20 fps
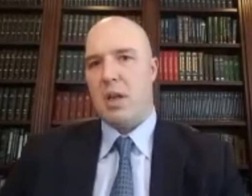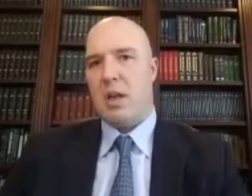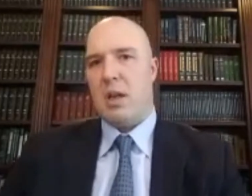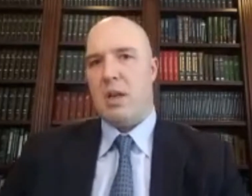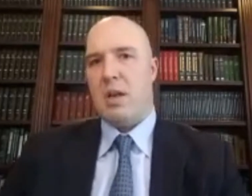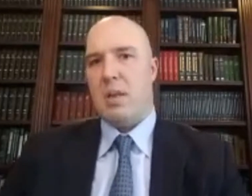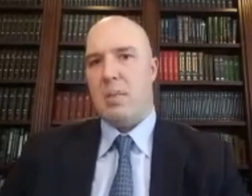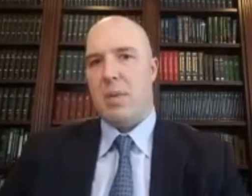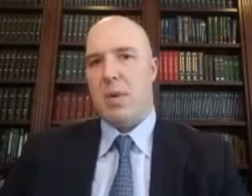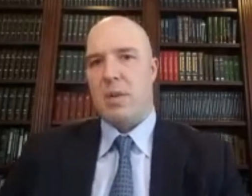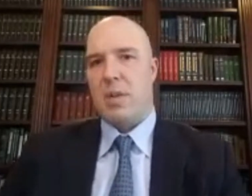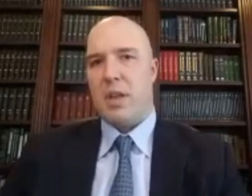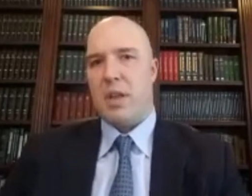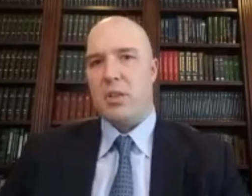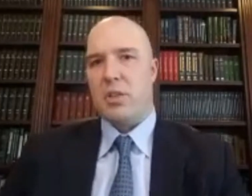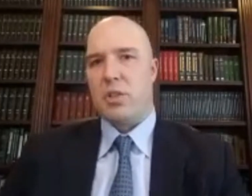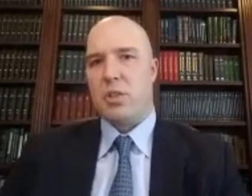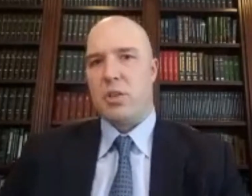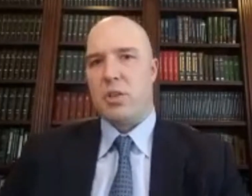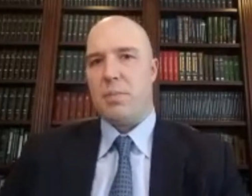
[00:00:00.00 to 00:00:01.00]
number
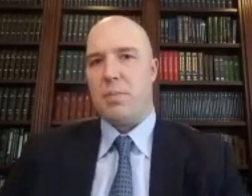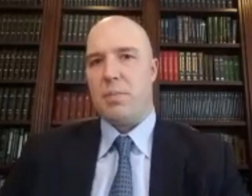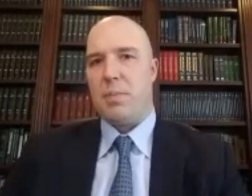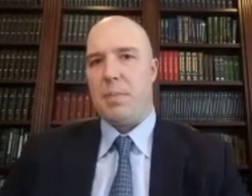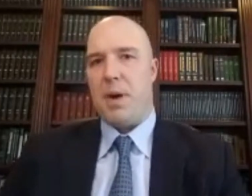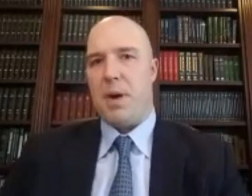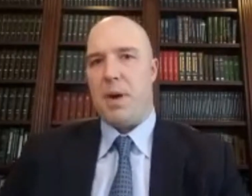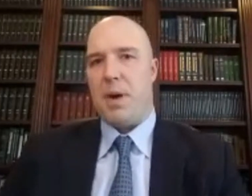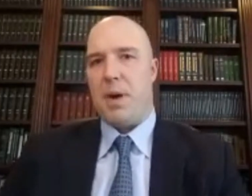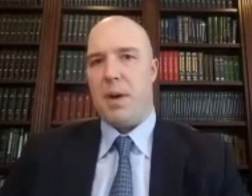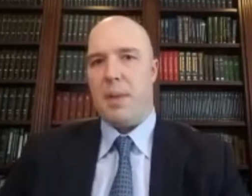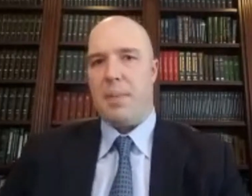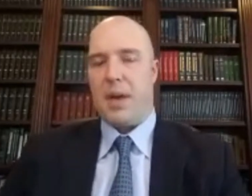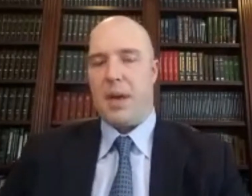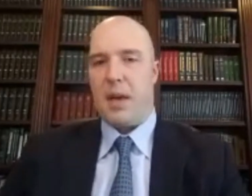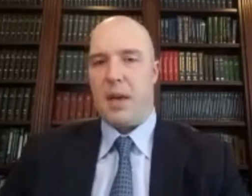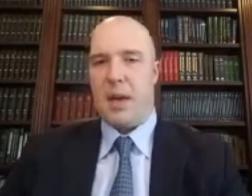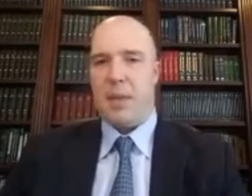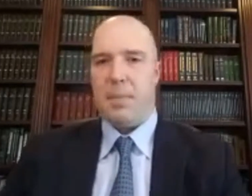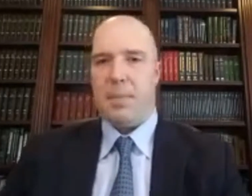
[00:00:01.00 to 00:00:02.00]
that should be popping
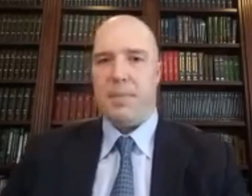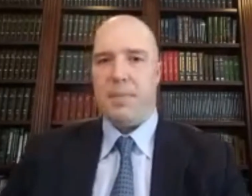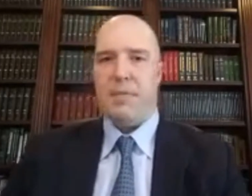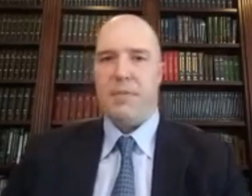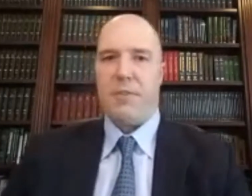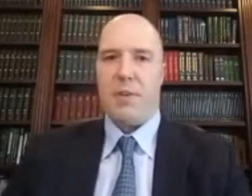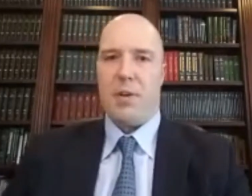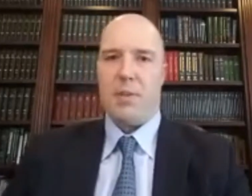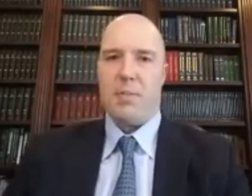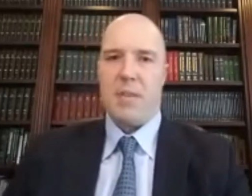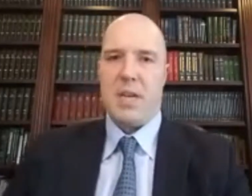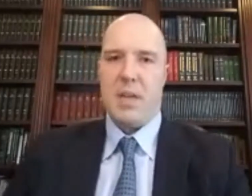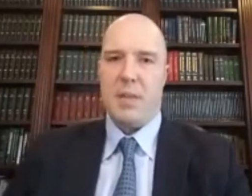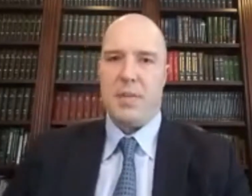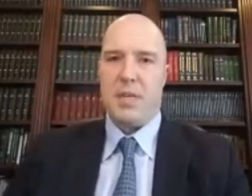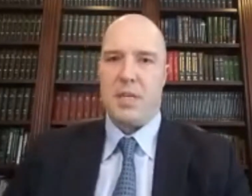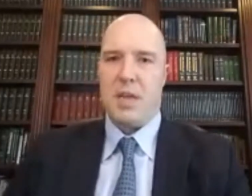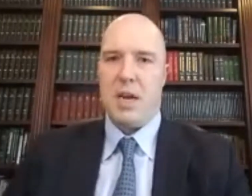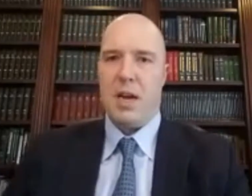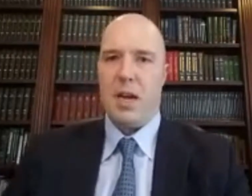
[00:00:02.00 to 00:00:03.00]
up from time
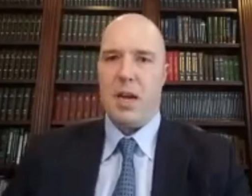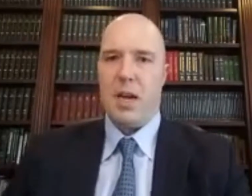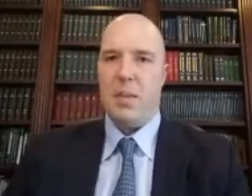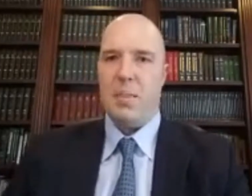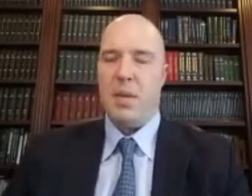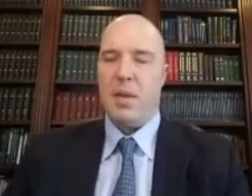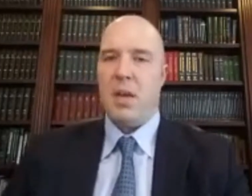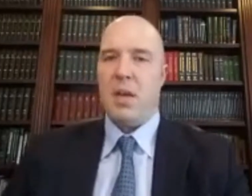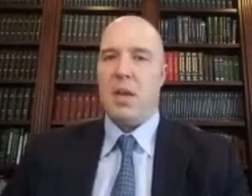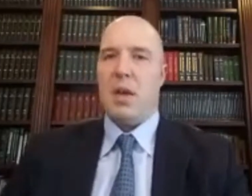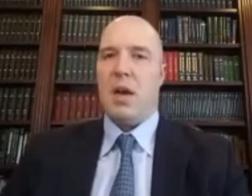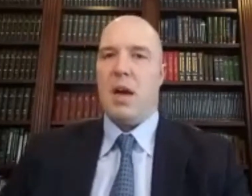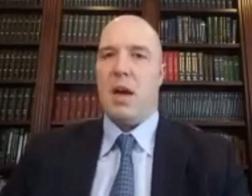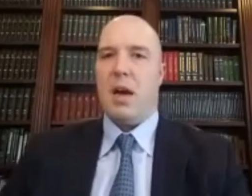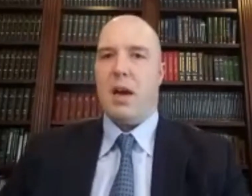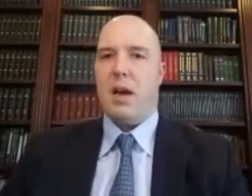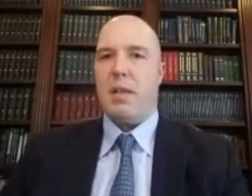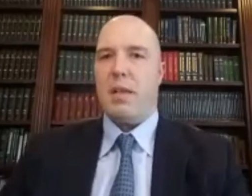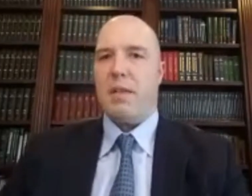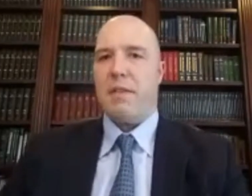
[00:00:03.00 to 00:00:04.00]
to time,
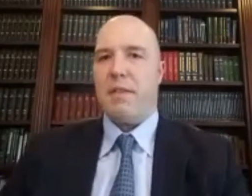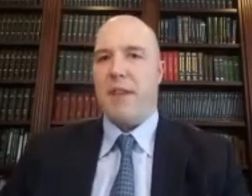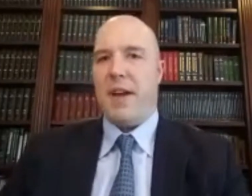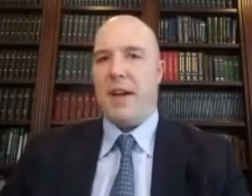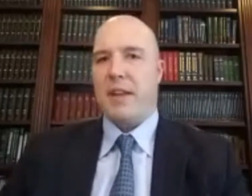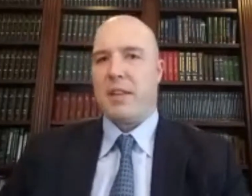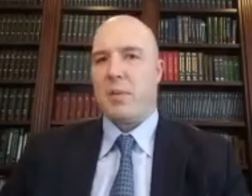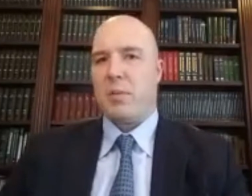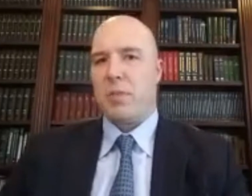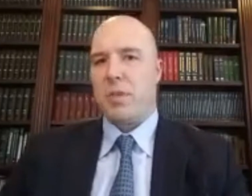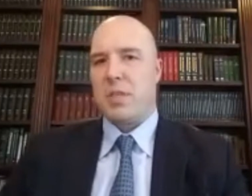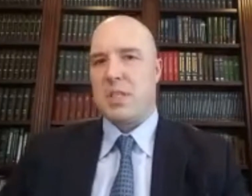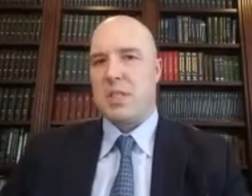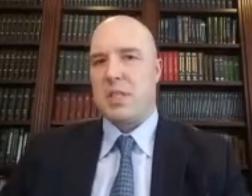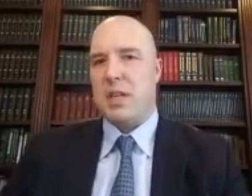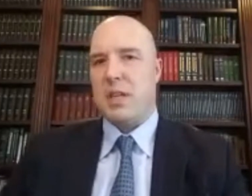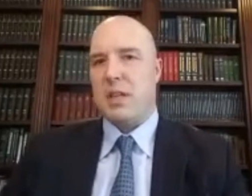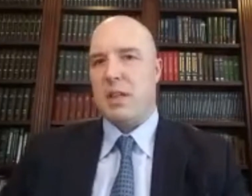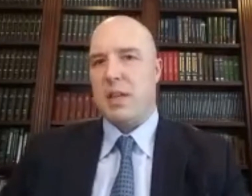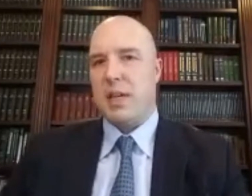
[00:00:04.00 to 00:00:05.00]
uh, the fact that we're
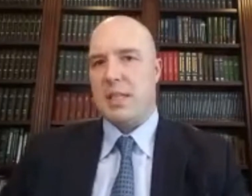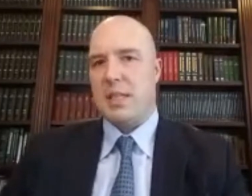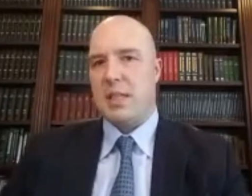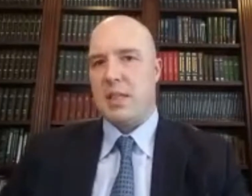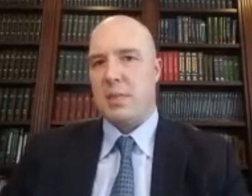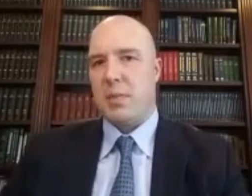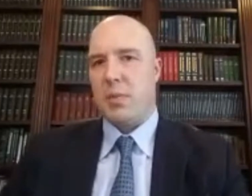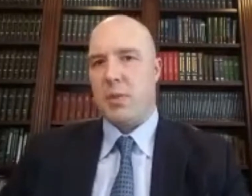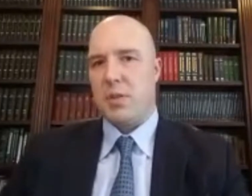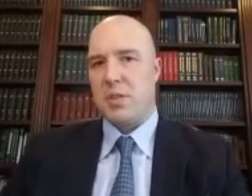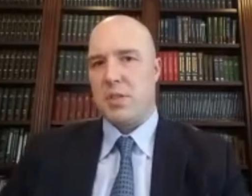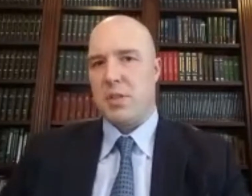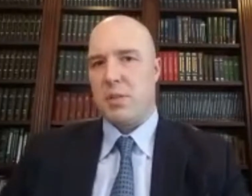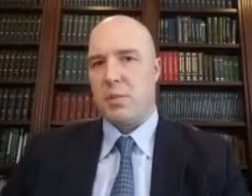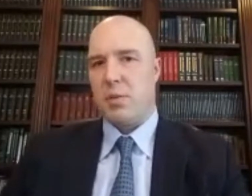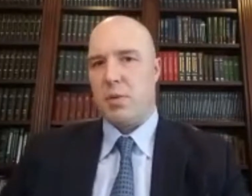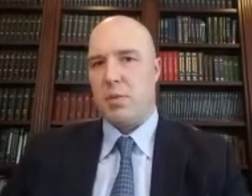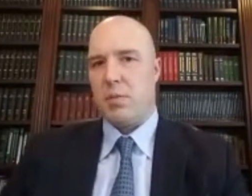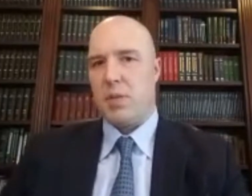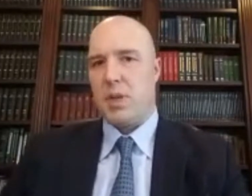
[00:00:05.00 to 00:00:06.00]
seeing less in the emergency
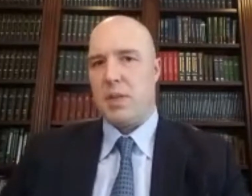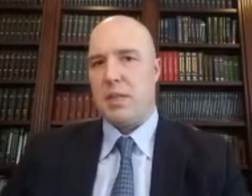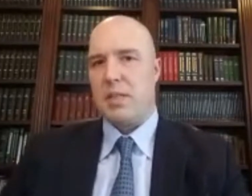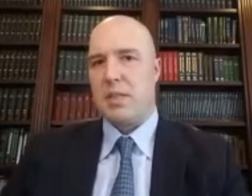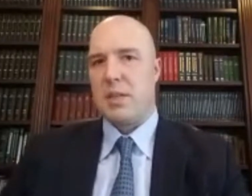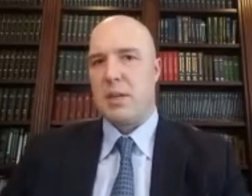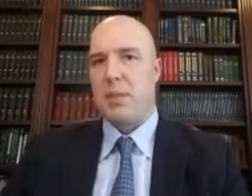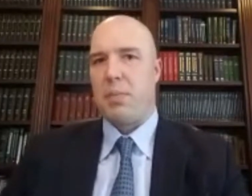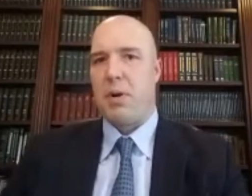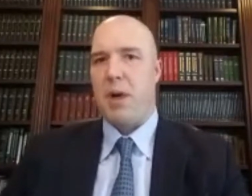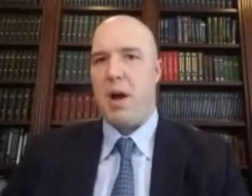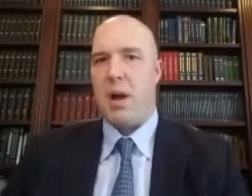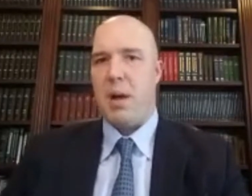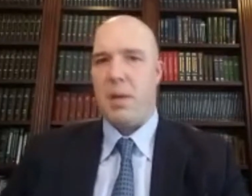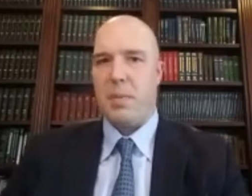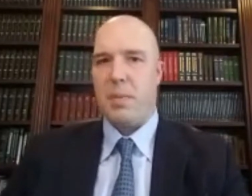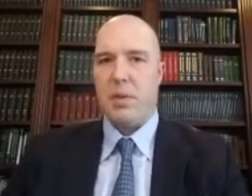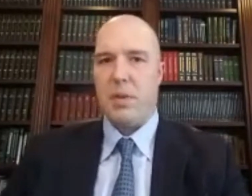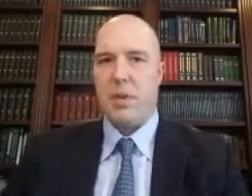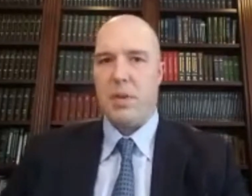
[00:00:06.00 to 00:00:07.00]
room means that
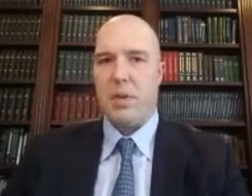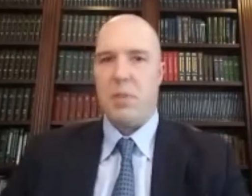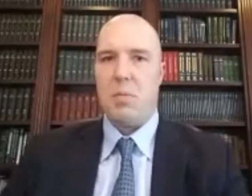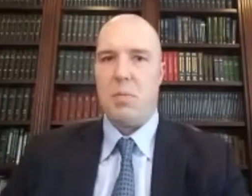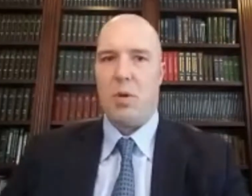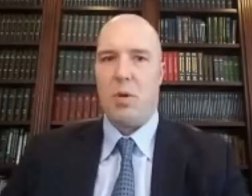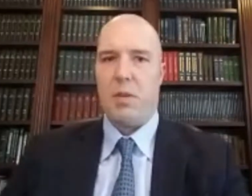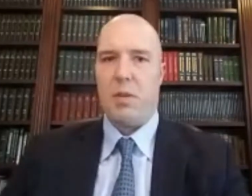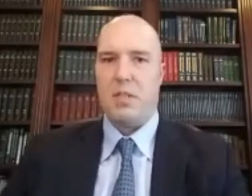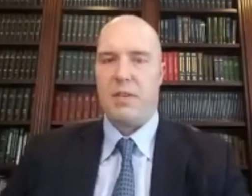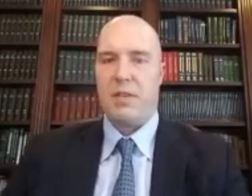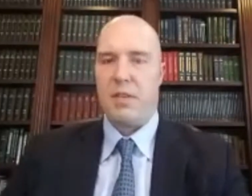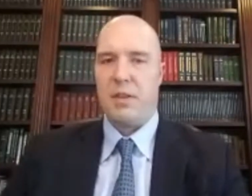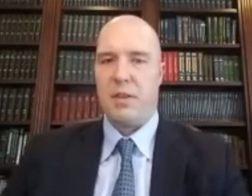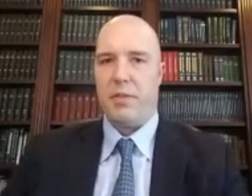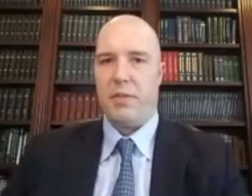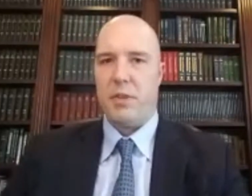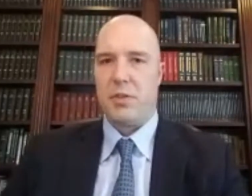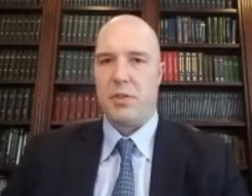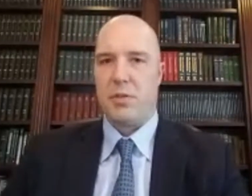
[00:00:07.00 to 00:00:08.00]
probably more of these
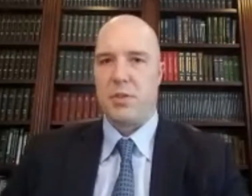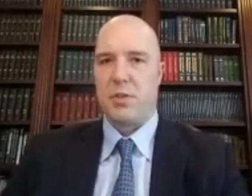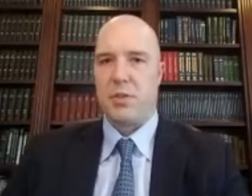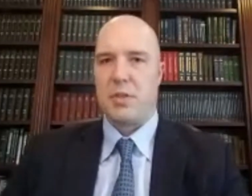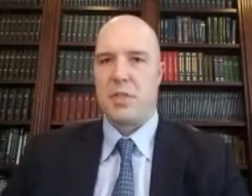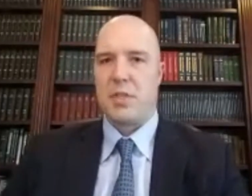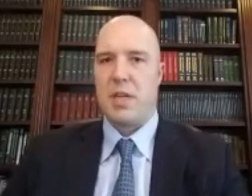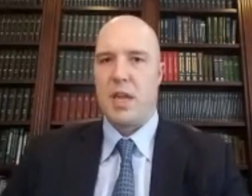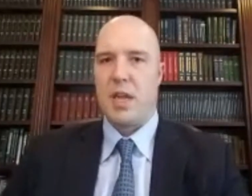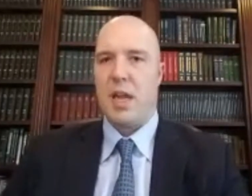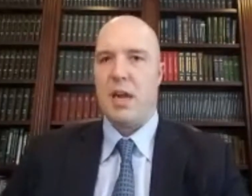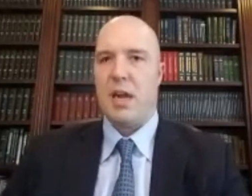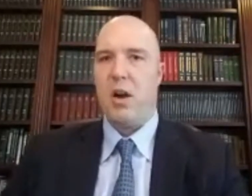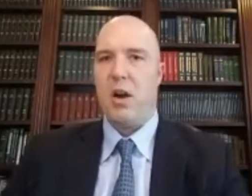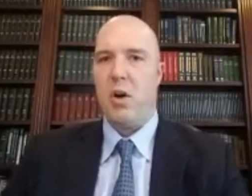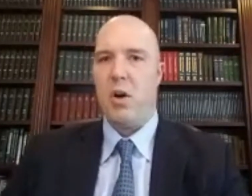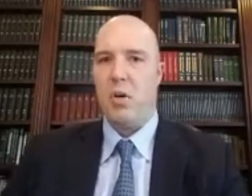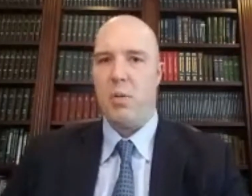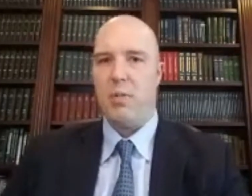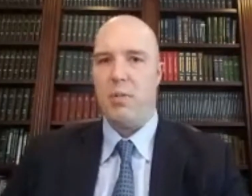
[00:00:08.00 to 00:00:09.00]
individuals are staying
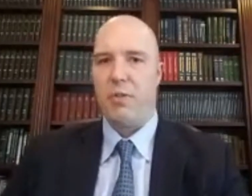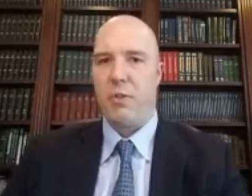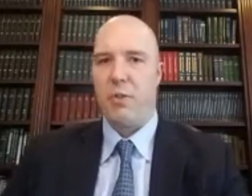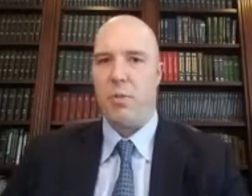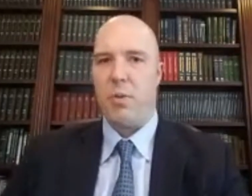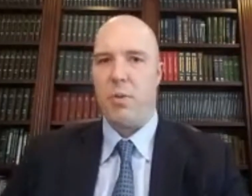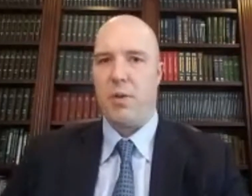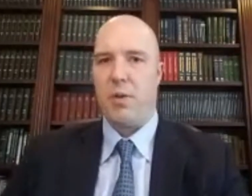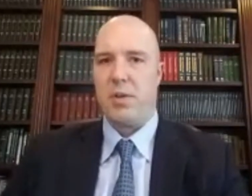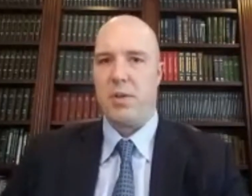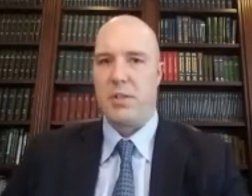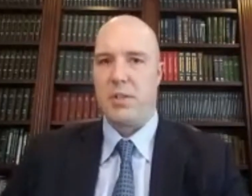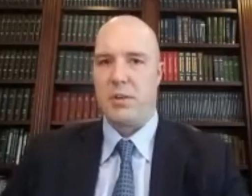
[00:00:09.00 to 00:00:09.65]
home for one reason